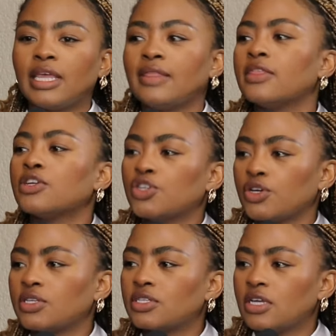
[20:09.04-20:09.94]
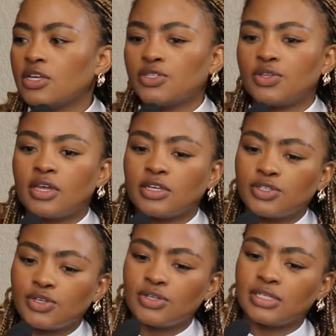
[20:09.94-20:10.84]
in the church. Mm. So there are
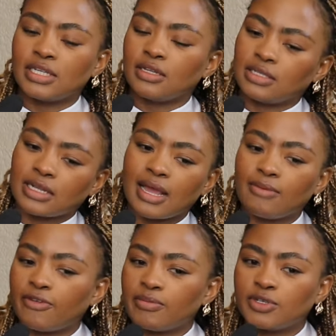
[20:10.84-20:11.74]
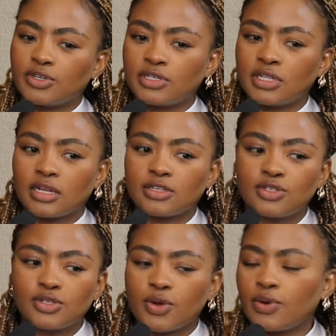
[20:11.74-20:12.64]
certain skills that come from a church that are
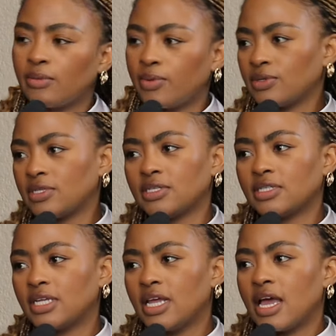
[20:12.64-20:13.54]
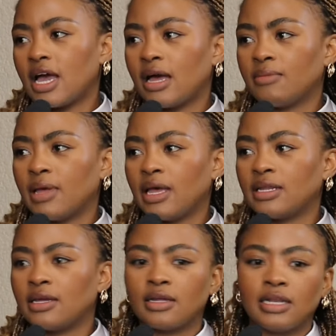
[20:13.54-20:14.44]
so important mm. um,
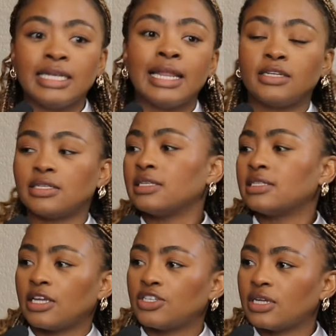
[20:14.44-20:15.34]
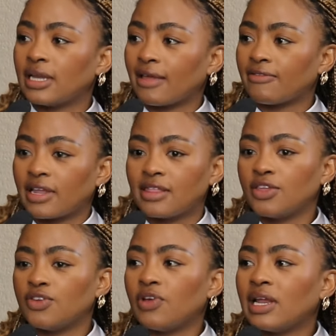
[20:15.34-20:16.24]
at a later stage in mm. life. And I mm.
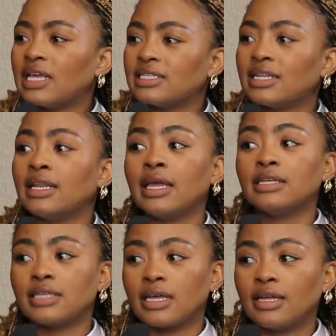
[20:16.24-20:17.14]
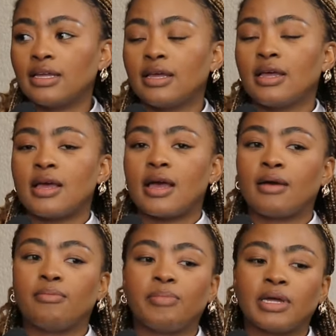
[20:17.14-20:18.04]
think you realize it later, mm.
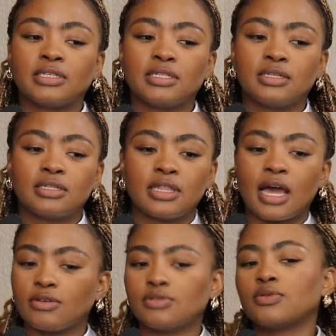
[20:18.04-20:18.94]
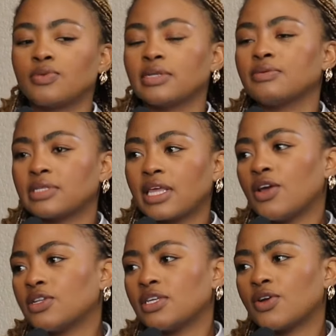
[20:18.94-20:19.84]
um, but the household was
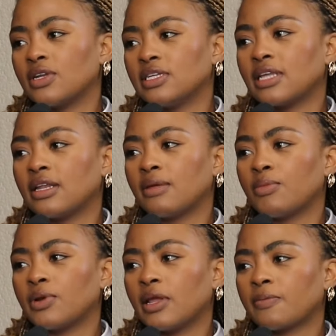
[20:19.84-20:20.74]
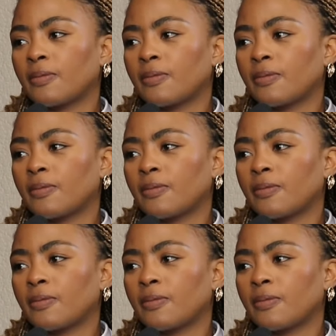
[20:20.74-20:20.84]
chaotic yeah. on a Sunday morning.